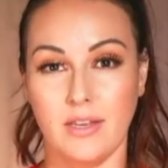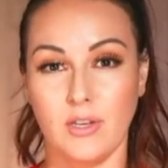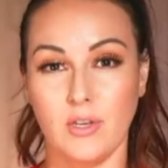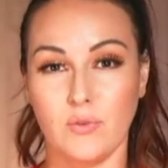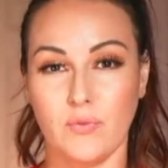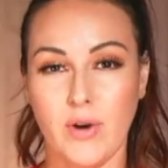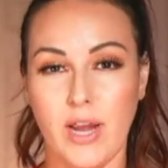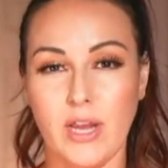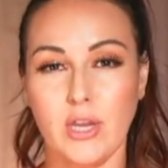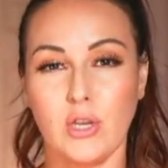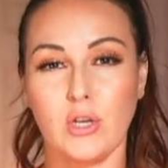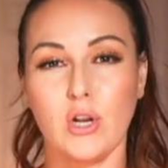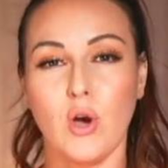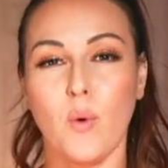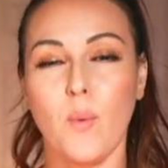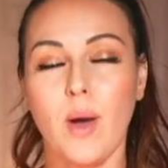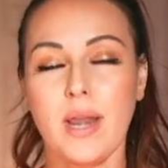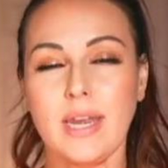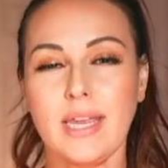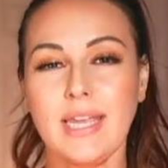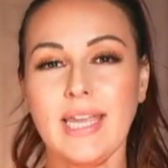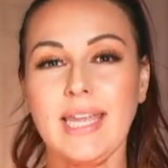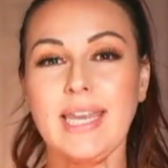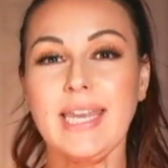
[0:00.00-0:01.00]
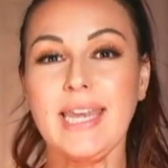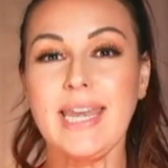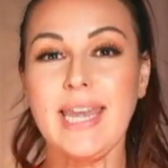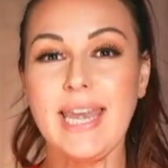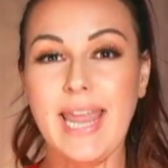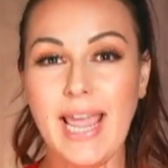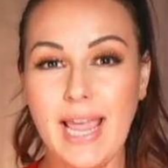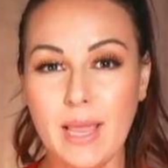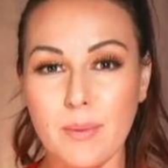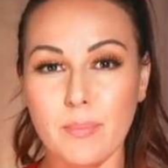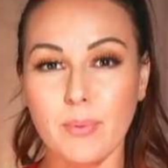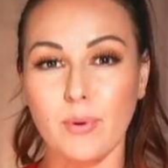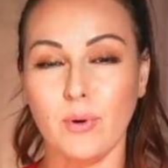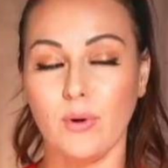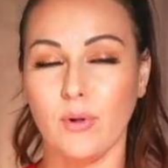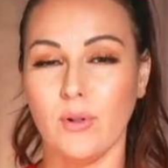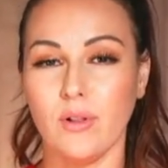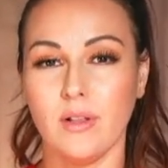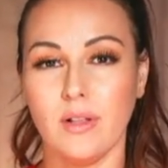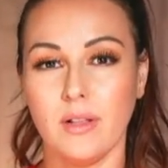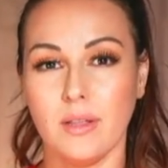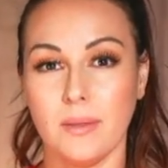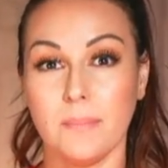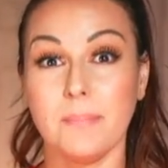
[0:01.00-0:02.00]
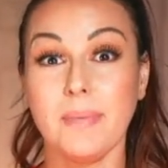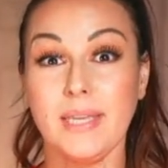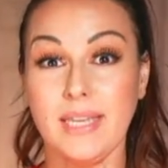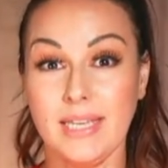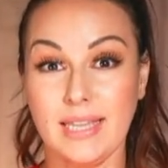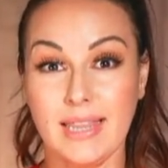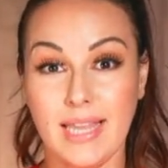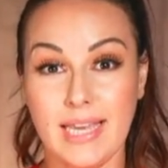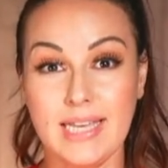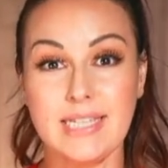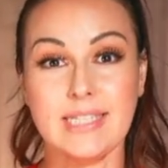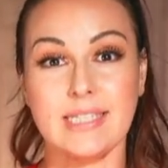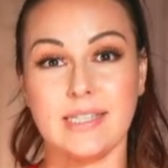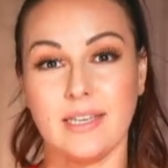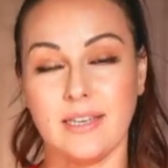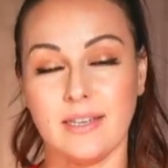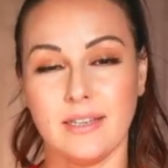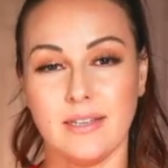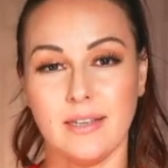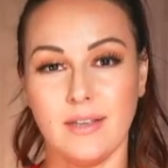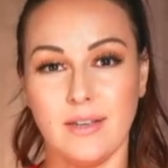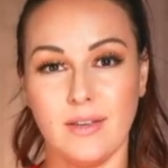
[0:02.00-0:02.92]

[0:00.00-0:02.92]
You're right. You don't want to enable being lazy.